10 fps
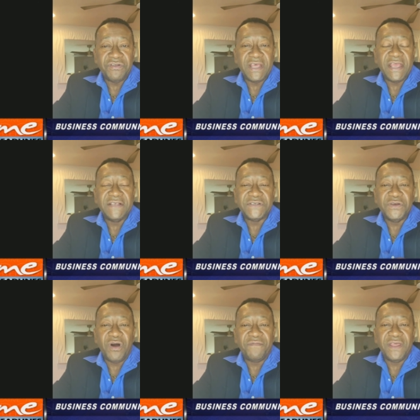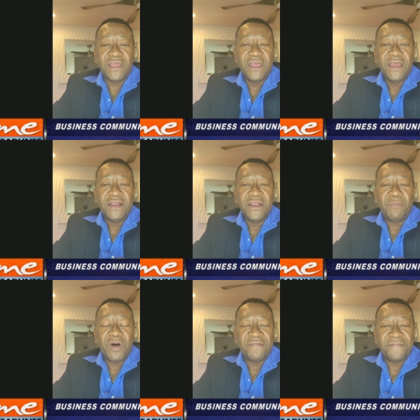the issue of the
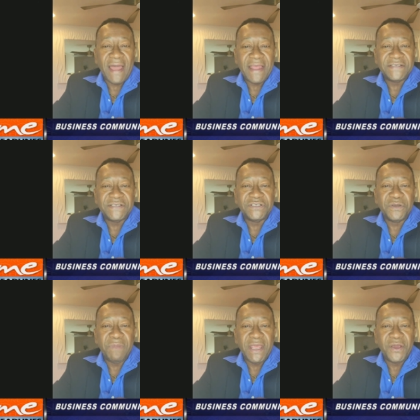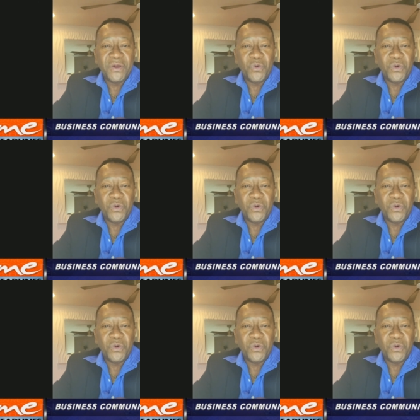number of flights to Tobago,